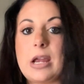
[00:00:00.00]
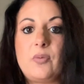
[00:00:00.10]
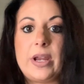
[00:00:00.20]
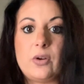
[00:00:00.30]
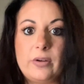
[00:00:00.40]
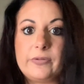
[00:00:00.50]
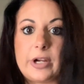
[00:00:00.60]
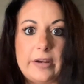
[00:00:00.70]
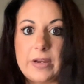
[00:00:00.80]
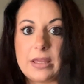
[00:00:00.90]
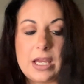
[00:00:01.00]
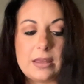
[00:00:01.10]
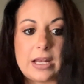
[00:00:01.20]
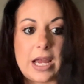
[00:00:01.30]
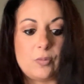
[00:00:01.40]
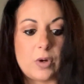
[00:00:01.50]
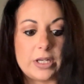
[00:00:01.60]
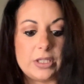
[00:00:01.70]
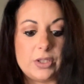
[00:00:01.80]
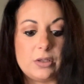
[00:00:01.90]
I went over everything that I
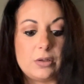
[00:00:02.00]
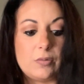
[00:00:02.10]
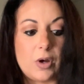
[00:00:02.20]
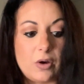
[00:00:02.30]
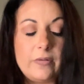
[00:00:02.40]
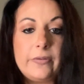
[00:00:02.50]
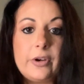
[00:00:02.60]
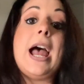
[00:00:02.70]
wanted to go over.